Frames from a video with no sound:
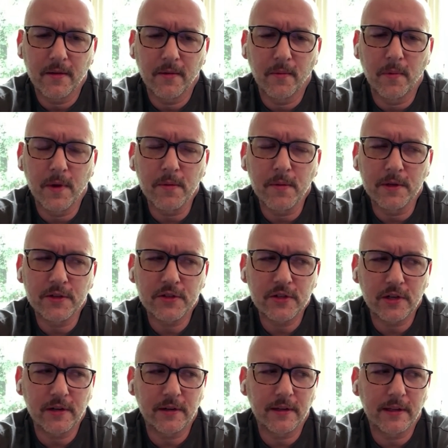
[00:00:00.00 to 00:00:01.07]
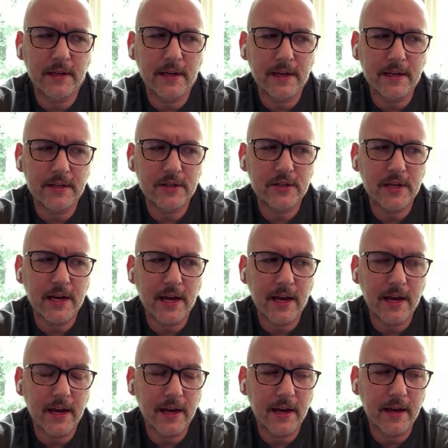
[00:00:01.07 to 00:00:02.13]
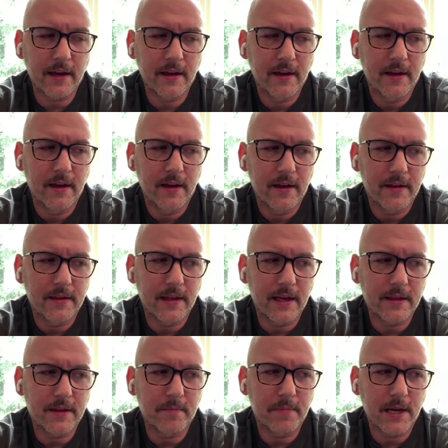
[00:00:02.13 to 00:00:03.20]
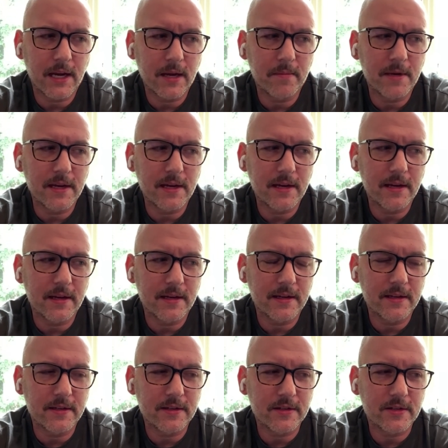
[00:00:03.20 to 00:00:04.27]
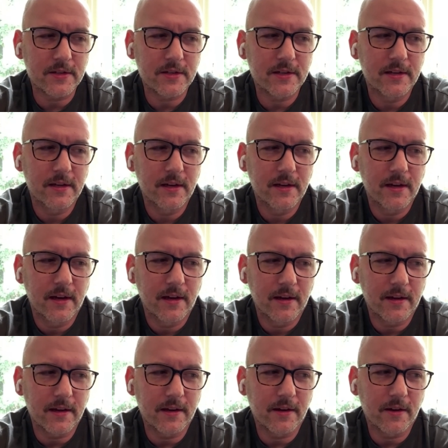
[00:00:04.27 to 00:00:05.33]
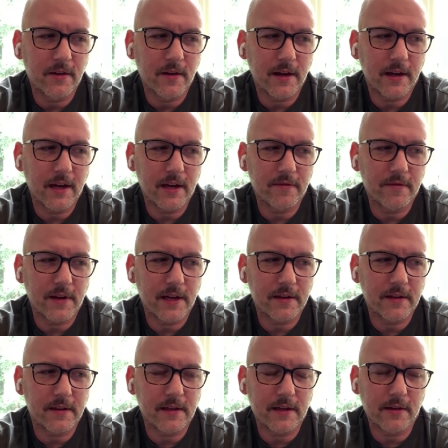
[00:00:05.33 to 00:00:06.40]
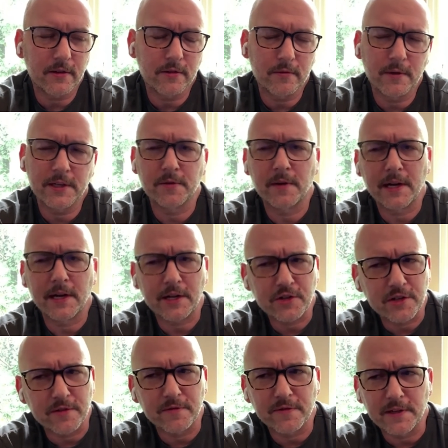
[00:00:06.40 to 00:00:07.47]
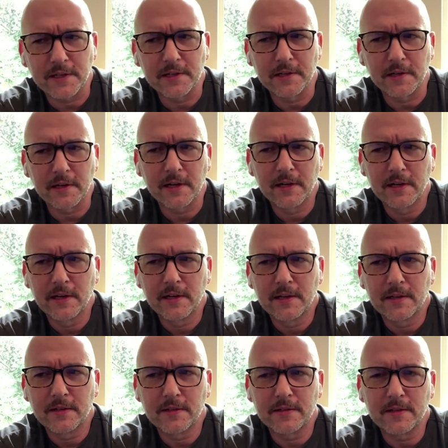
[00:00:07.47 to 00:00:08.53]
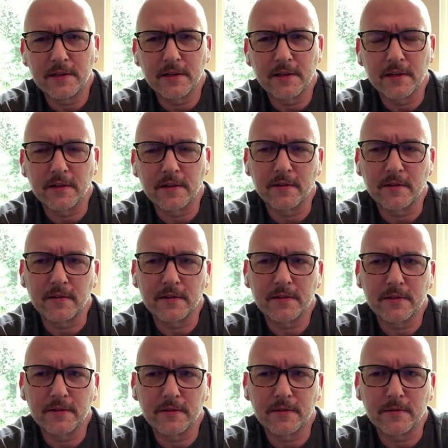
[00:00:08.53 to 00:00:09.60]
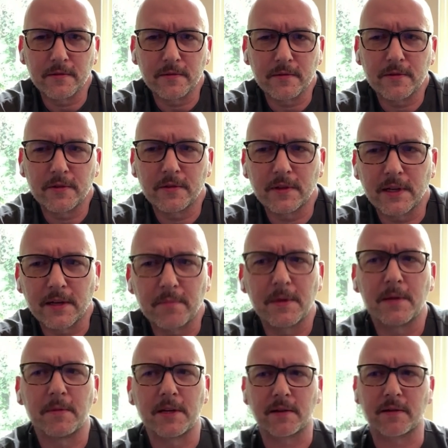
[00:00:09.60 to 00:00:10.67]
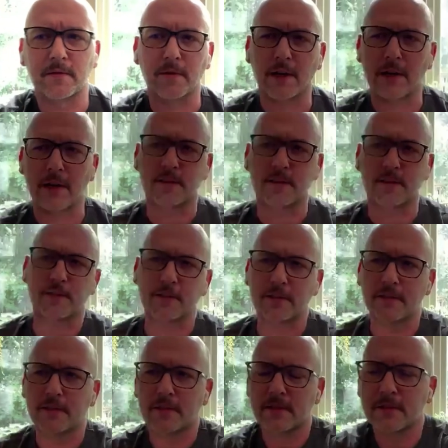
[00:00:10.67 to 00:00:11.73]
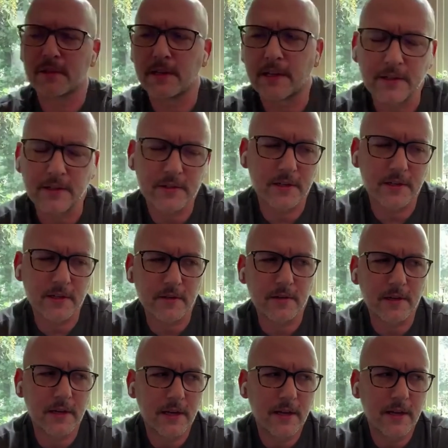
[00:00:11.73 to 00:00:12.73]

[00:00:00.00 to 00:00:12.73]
we would certainly say that the baby is, a kind of antithetical resurrection figure, to like maybe Christ. And so